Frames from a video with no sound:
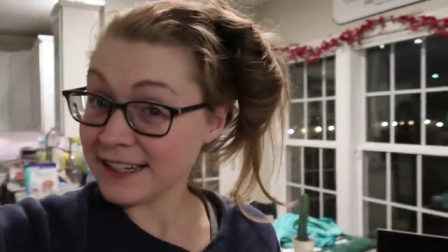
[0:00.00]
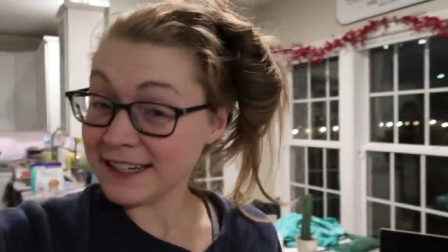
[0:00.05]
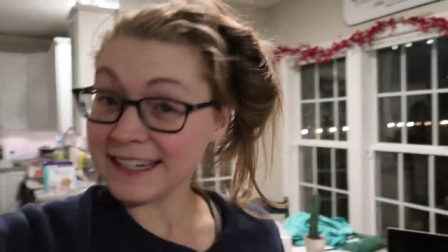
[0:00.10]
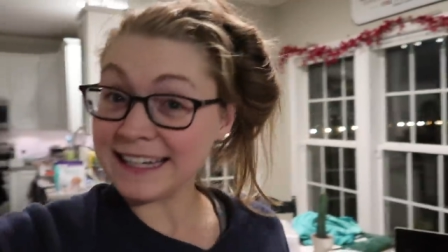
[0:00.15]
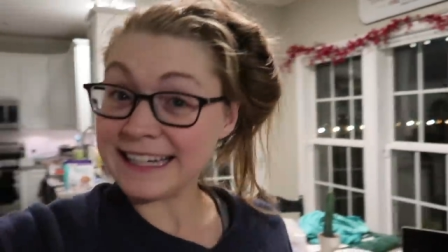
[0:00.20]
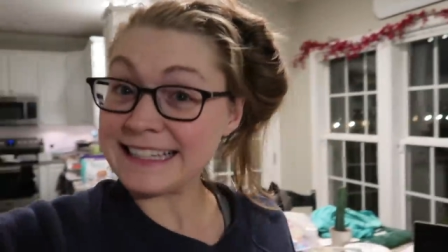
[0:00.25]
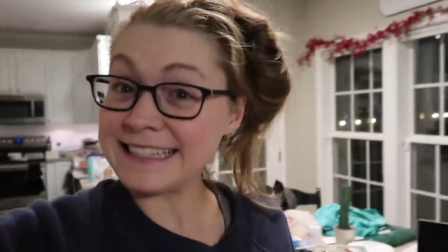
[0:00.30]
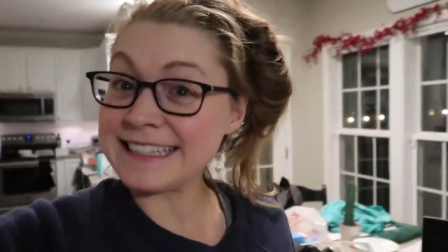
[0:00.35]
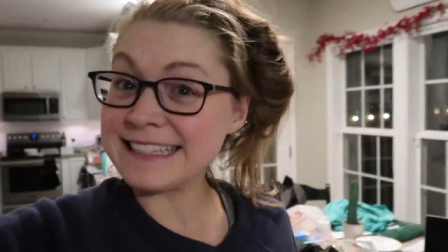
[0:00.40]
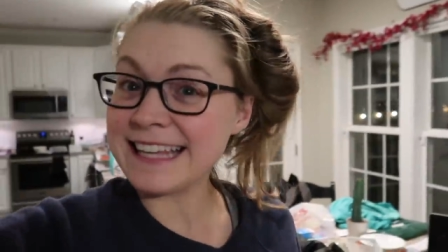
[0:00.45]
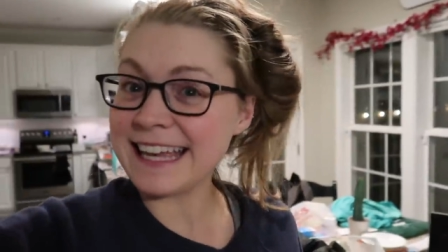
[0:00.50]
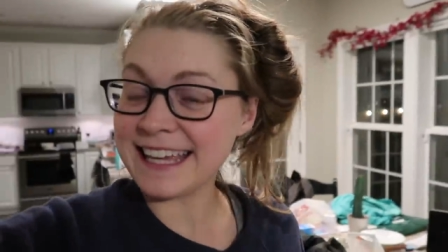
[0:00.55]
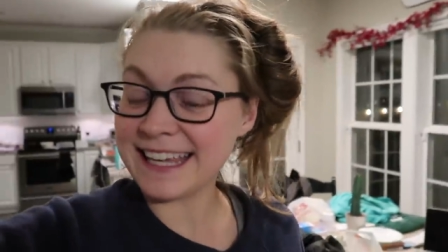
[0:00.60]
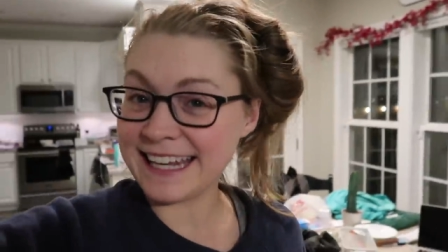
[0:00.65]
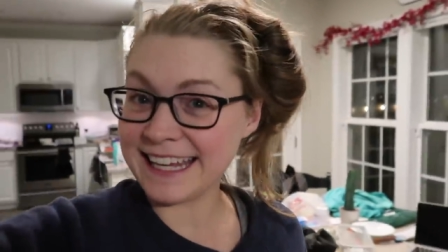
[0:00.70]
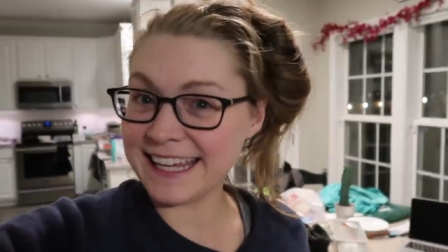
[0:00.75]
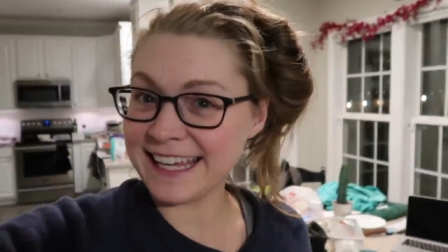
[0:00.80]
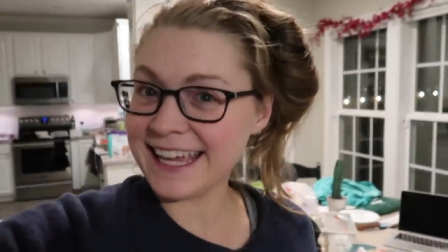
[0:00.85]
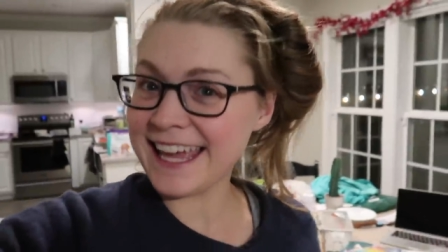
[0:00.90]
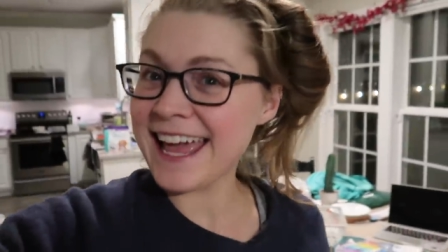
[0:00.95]

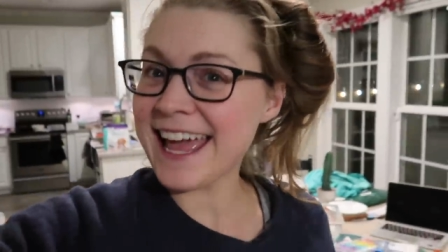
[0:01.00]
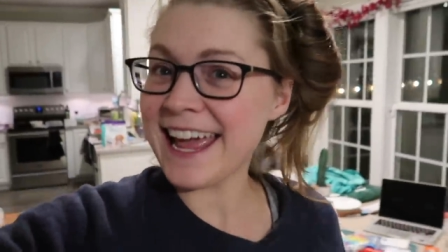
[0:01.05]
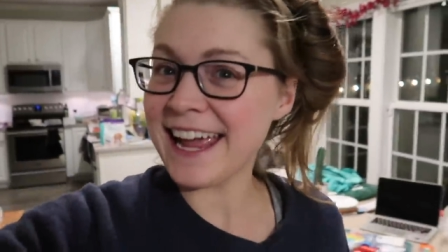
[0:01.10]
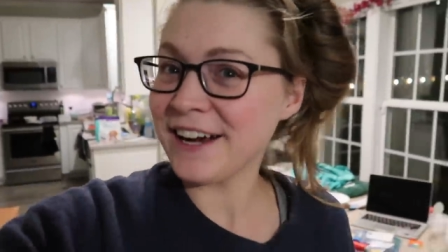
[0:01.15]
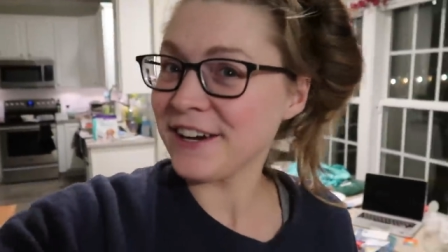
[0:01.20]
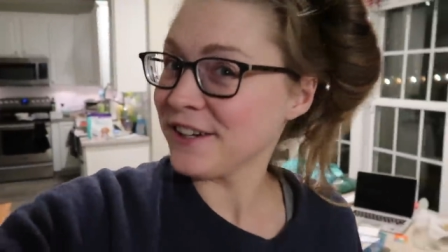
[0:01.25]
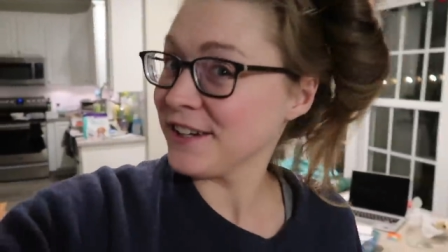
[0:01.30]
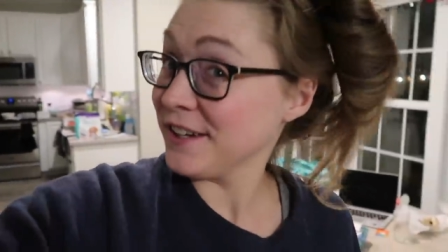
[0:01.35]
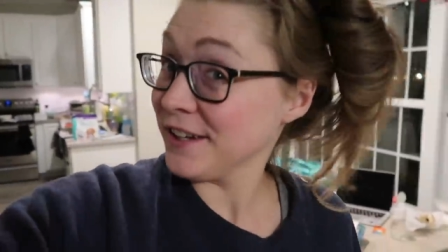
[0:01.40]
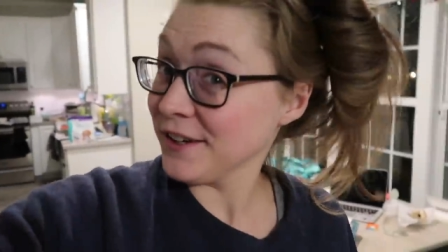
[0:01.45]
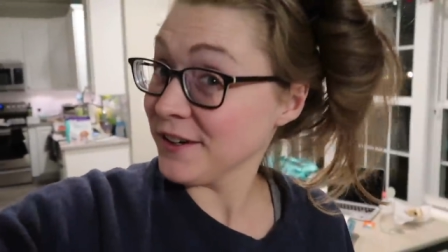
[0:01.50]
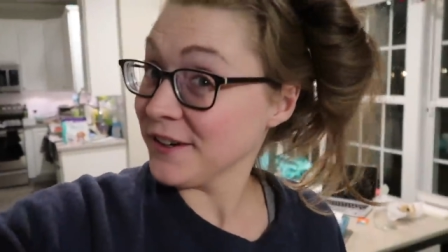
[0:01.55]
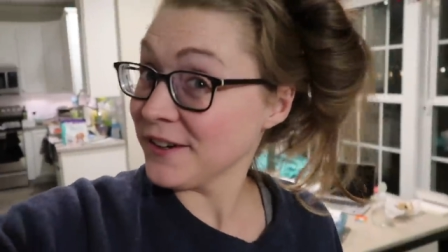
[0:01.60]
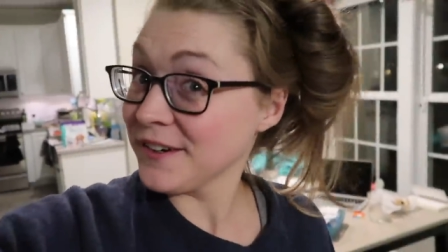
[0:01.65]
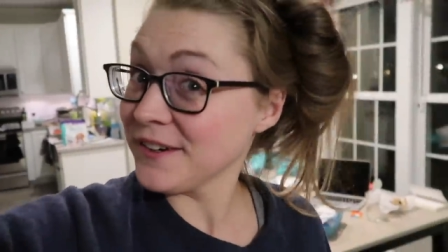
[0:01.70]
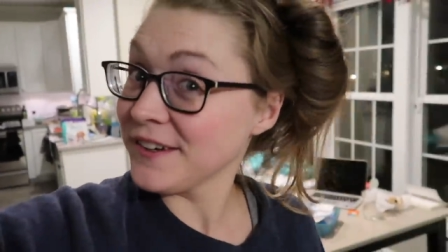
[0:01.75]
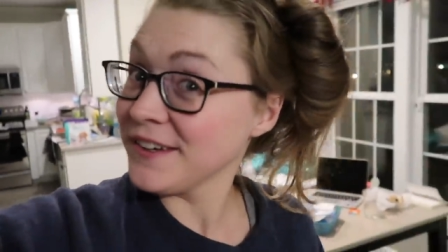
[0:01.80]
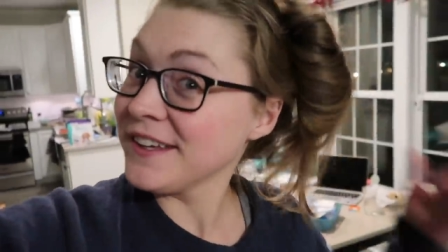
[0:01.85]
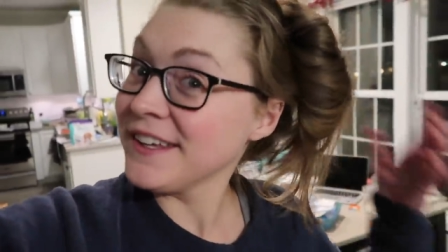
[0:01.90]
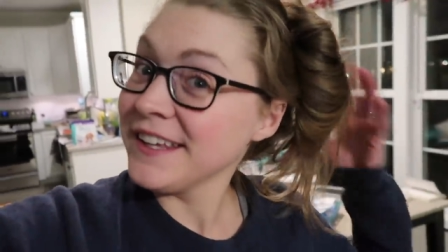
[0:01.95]
exciting
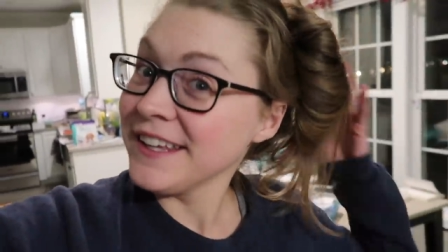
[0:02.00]
hairdo.